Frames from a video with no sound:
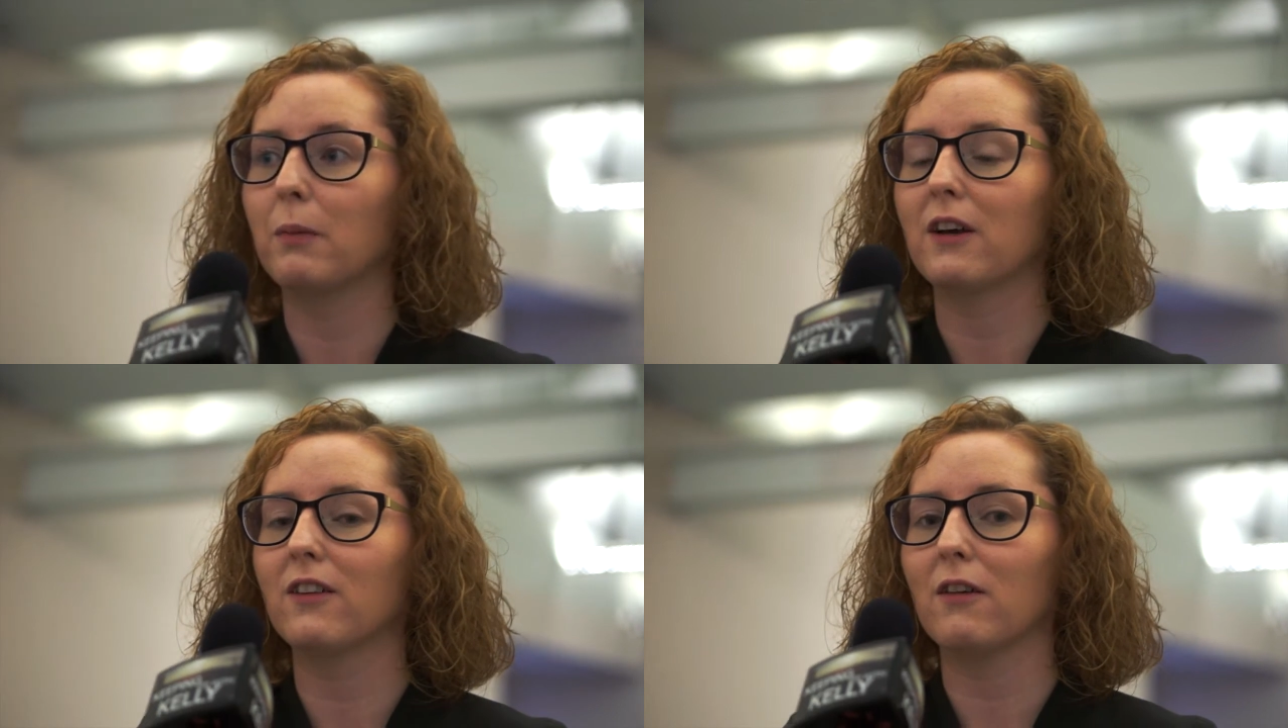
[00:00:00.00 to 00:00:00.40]

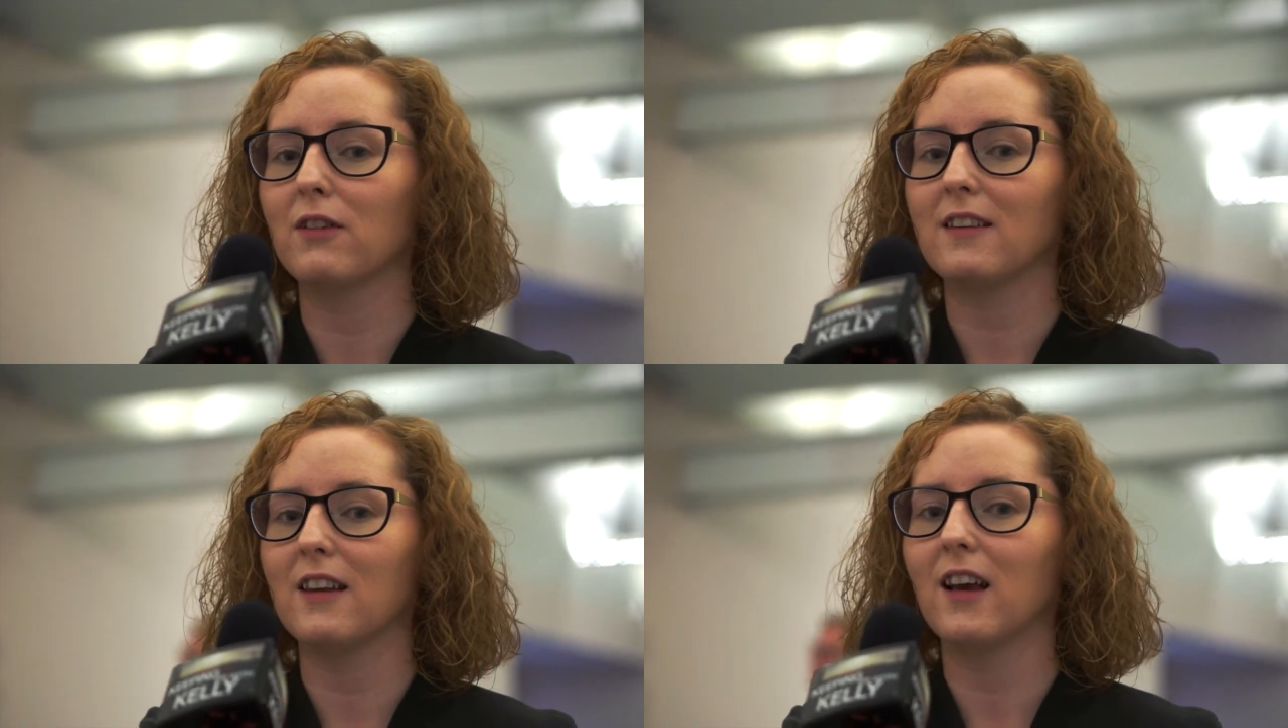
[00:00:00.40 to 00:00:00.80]
because
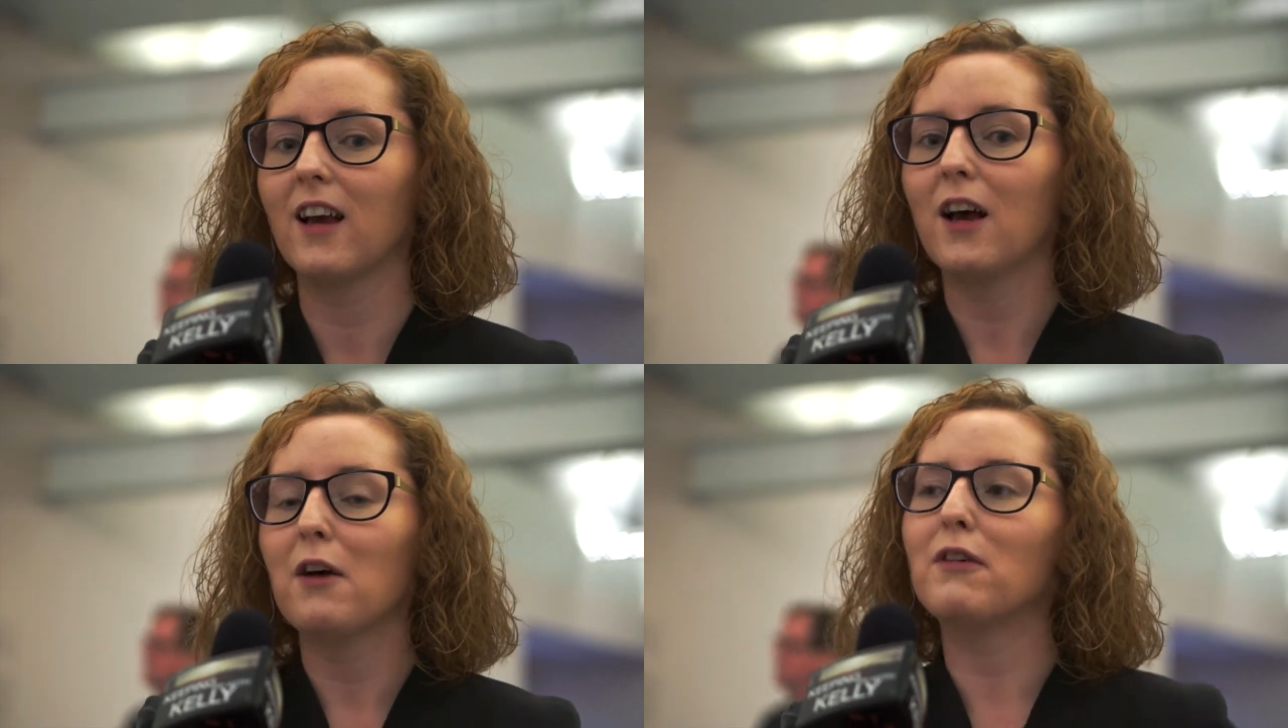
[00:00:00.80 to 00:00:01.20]
obviously
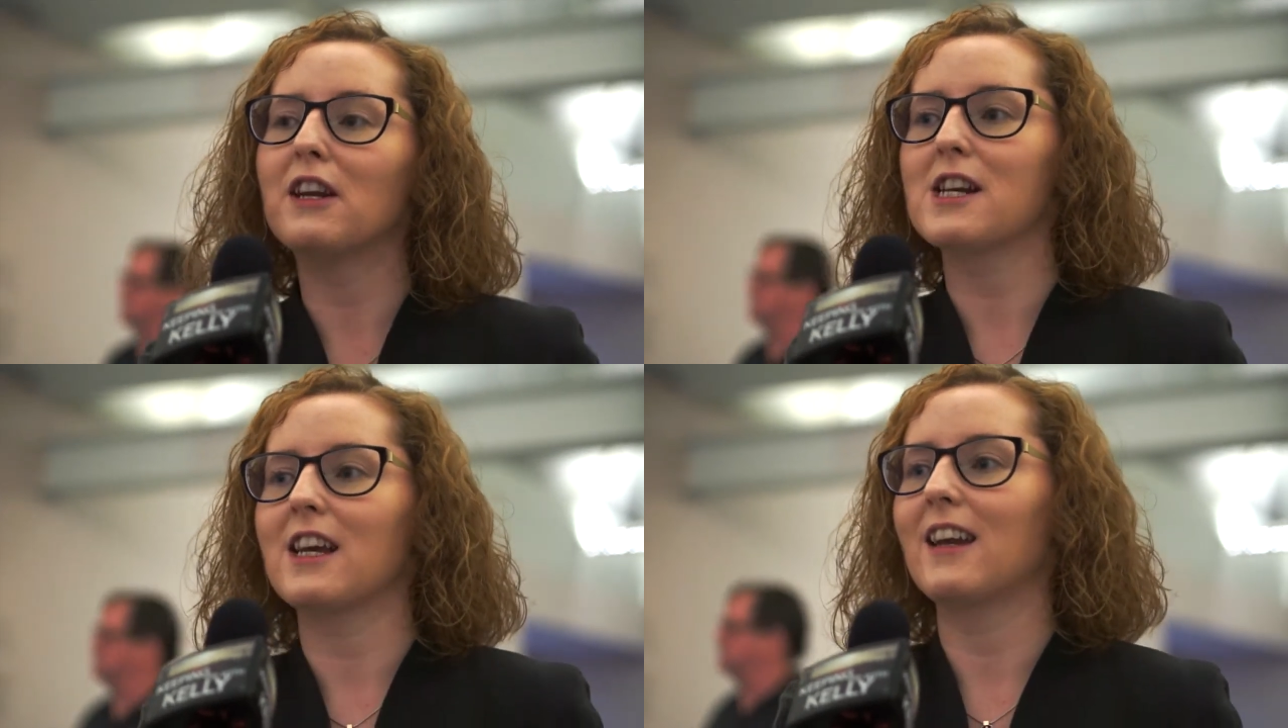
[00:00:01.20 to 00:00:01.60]

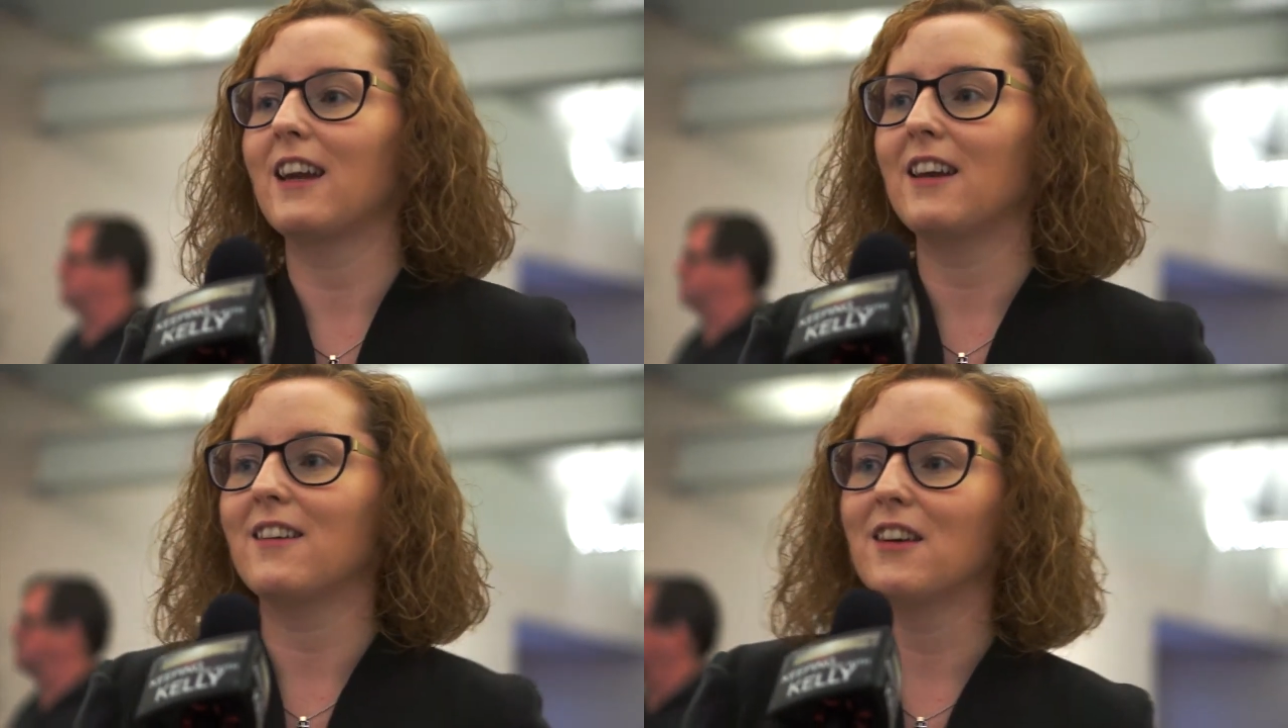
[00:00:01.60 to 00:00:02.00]
finishing in
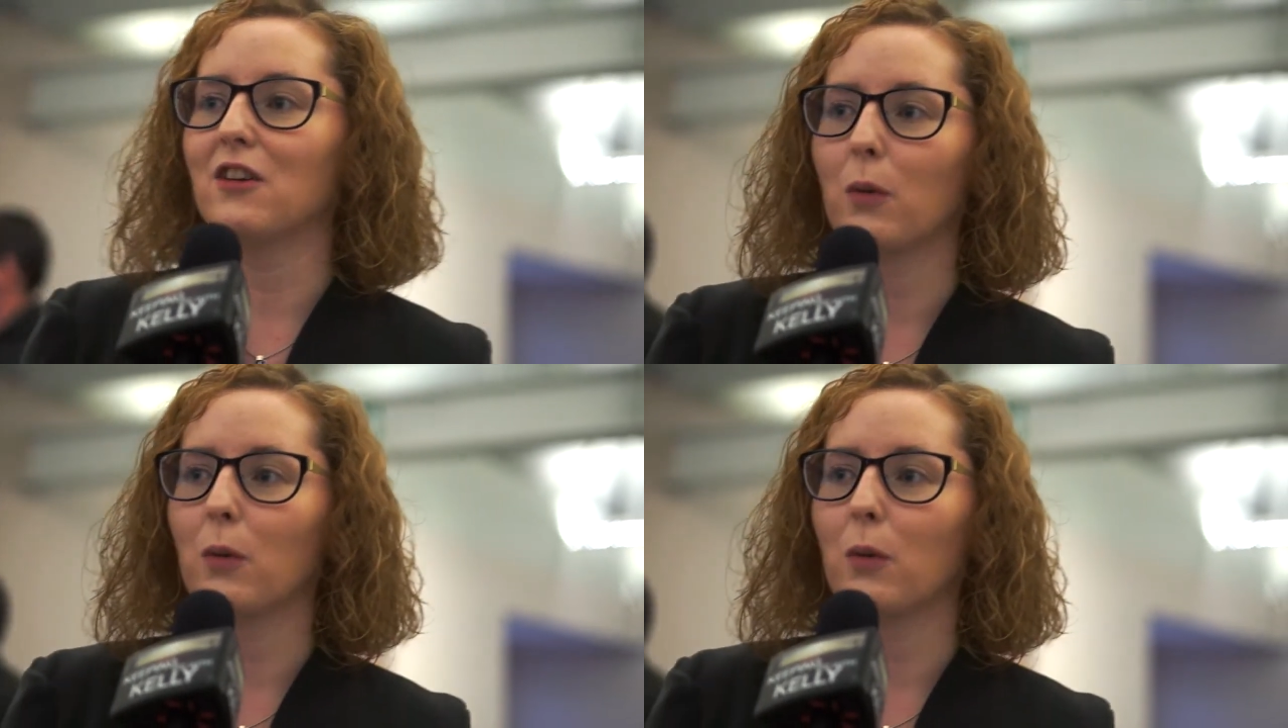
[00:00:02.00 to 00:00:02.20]
nineteen